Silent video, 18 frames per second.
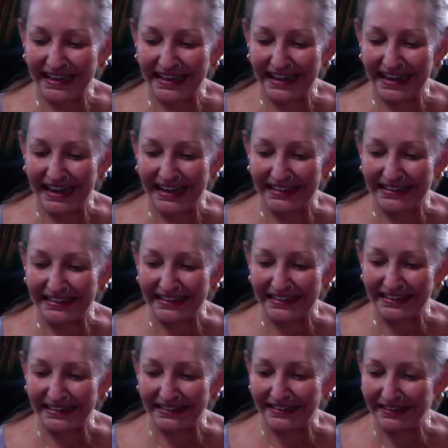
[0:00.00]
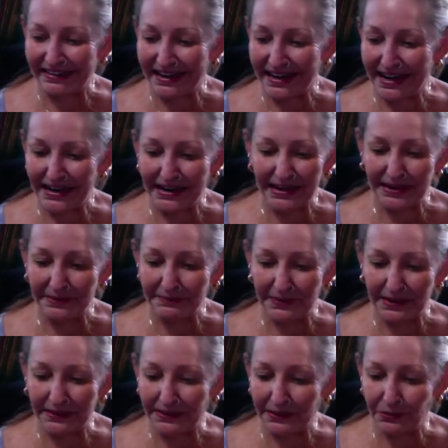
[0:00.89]
And the guy had
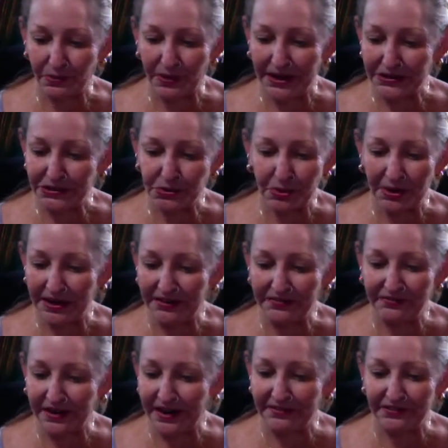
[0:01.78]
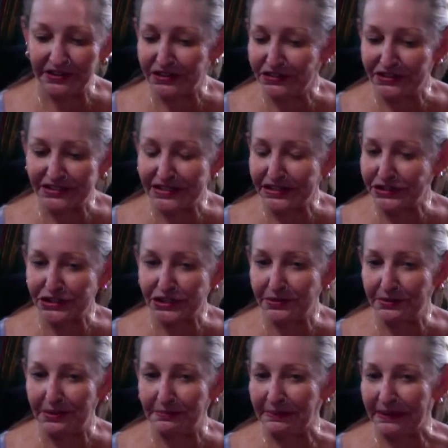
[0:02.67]
been there, 25 years that she
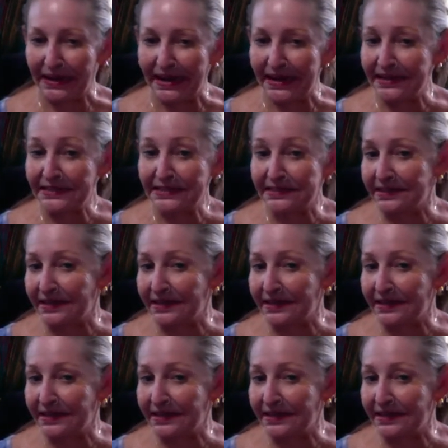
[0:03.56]
replaced,